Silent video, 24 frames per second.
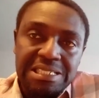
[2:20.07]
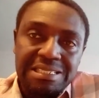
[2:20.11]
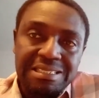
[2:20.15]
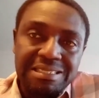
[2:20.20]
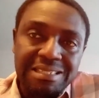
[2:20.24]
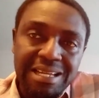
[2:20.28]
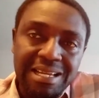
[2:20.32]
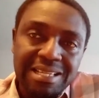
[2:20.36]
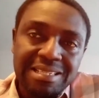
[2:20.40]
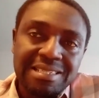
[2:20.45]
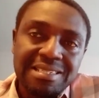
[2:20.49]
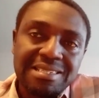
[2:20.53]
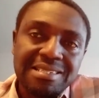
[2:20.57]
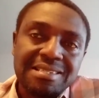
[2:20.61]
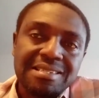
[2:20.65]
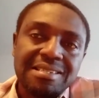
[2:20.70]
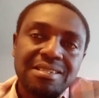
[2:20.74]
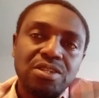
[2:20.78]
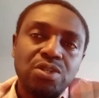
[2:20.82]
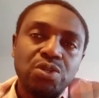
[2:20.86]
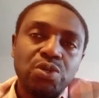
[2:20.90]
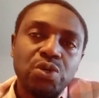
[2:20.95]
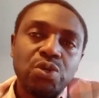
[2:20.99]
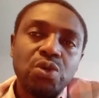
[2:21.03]
That
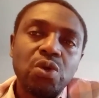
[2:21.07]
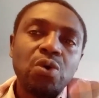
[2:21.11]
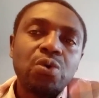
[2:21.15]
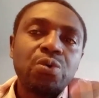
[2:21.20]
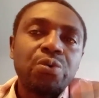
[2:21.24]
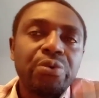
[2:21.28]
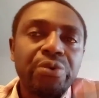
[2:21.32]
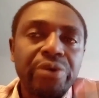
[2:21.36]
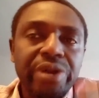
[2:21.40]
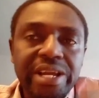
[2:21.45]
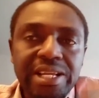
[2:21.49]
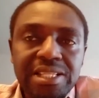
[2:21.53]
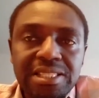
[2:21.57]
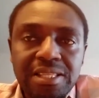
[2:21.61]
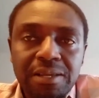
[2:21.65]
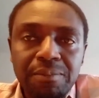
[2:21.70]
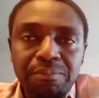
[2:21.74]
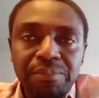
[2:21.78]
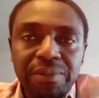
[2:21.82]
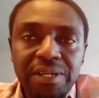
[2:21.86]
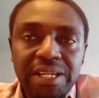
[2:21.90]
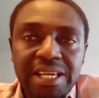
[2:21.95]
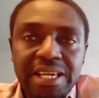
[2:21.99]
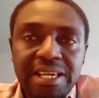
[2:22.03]
you don't rent a
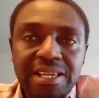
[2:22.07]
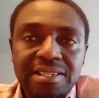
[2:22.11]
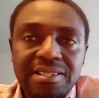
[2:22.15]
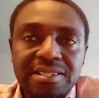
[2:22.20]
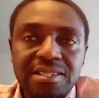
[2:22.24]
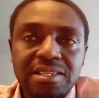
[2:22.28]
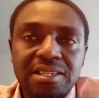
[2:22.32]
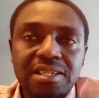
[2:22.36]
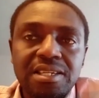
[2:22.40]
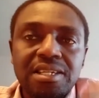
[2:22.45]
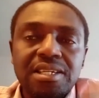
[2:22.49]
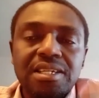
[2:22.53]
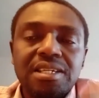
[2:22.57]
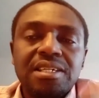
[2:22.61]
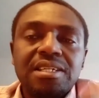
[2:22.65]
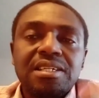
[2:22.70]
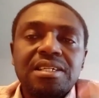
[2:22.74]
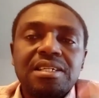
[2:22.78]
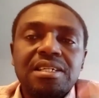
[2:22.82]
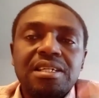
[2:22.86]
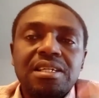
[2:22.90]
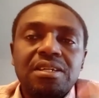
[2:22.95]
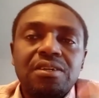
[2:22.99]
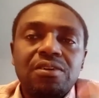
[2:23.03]
place
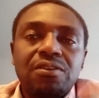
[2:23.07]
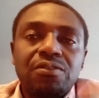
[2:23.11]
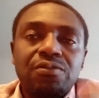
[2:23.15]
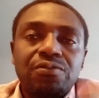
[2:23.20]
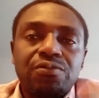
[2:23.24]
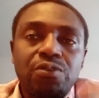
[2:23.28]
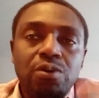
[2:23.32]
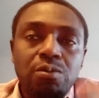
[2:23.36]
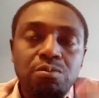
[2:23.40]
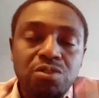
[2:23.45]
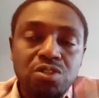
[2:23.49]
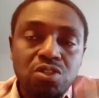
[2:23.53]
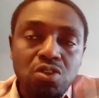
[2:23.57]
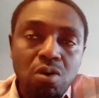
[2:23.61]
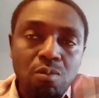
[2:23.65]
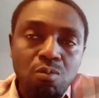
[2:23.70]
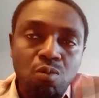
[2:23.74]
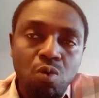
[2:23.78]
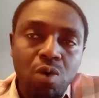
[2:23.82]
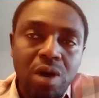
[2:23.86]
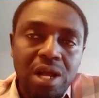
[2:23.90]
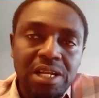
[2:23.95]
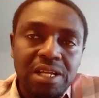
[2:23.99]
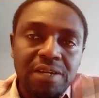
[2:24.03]
from
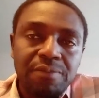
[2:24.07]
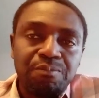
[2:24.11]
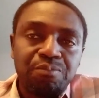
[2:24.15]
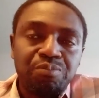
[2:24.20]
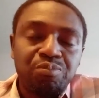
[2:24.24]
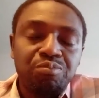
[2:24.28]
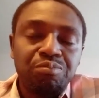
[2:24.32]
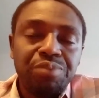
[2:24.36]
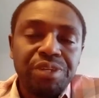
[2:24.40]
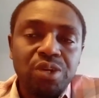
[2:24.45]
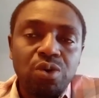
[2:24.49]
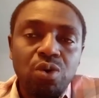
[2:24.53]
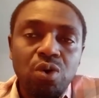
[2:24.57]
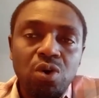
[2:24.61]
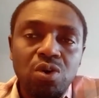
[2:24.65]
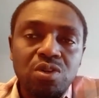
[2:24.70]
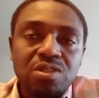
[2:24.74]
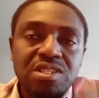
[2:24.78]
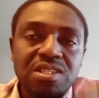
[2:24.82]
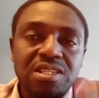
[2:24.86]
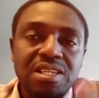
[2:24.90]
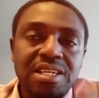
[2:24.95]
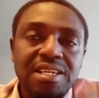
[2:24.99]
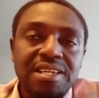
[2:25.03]
someone,
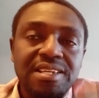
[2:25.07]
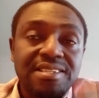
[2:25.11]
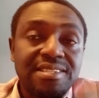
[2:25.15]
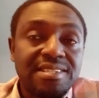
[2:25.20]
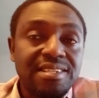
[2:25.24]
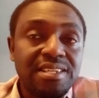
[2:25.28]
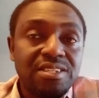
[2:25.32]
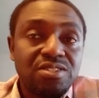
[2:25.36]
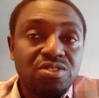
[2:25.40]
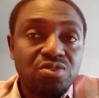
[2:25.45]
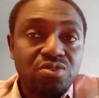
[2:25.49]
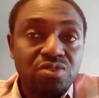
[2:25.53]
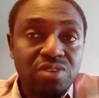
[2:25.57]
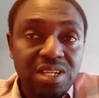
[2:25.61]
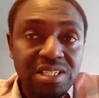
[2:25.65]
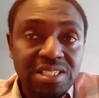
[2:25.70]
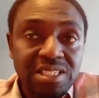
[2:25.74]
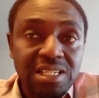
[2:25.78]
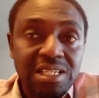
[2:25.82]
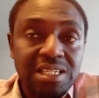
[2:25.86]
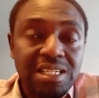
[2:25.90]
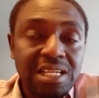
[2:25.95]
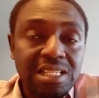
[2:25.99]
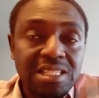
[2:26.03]
because it's a
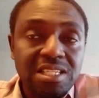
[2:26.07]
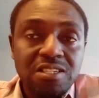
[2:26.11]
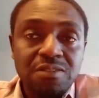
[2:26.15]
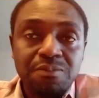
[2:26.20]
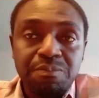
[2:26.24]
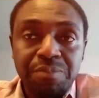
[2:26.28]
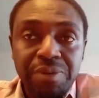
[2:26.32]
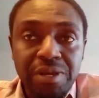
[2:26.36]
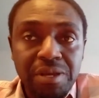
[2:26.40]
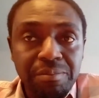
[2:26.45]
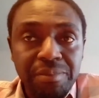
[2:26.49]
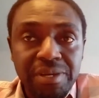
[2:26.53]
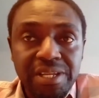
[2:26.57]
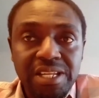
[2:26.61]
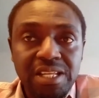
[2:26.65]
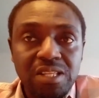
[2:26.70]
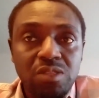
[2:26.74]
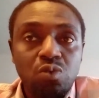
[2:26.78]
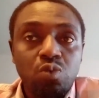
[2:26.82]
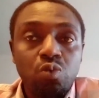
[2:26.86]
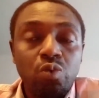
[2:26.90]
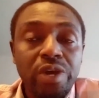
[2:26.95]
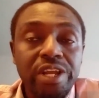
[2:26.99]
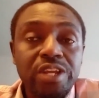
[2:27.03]
structure that is
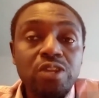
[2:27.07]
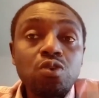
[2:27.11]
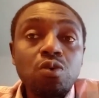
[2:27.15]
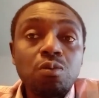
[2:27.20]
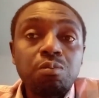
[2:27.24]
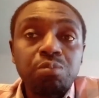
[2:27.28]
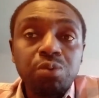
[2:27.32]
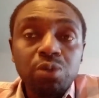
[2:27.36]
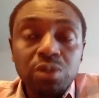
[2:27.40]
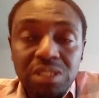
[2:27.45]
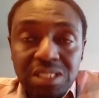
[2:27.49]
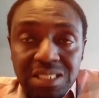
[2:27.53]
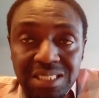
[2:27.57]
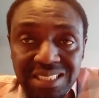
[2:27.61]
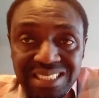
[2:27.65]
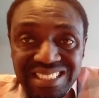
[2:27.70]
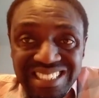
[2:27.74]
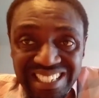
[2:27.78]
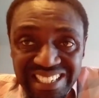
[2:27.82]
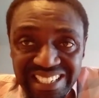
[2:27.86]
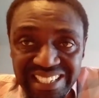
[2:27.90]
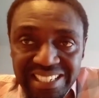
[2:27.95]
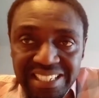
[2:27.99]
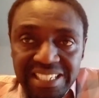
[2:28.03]
permanent. When you put it
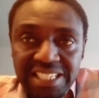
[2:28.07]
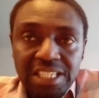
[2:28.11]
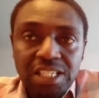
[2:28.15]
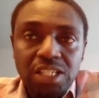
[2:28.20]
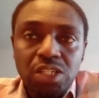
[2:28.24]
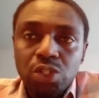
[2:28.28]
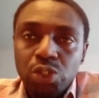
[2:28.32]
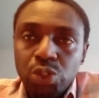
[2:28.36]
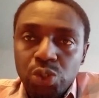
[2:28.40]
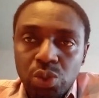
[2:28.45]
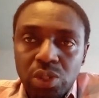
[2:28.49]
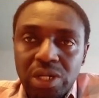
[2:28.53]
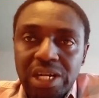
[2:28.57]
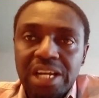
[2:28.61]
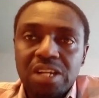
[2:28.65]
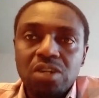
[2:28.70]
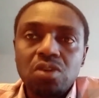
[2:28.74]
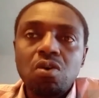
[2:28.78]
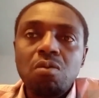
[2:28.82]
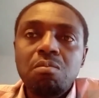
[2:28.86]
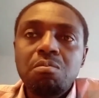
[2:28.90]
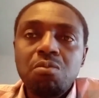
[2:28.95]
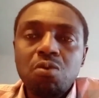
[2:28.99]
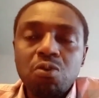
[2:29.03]
there, you
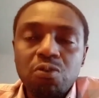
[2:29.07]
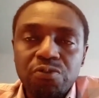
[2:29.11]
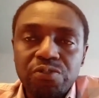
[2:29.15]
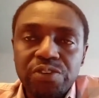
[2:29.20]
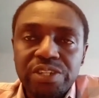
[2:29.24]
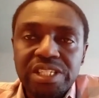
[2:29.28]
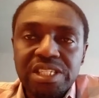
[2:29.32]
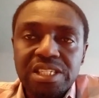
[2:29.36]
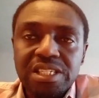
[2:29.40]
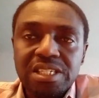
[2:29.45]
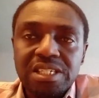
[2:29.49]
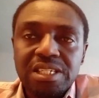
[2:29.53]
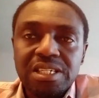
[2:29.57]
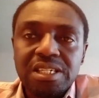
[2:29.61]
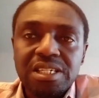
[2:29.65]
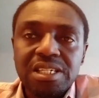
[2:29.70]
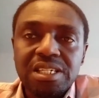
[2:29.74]
cannot move it.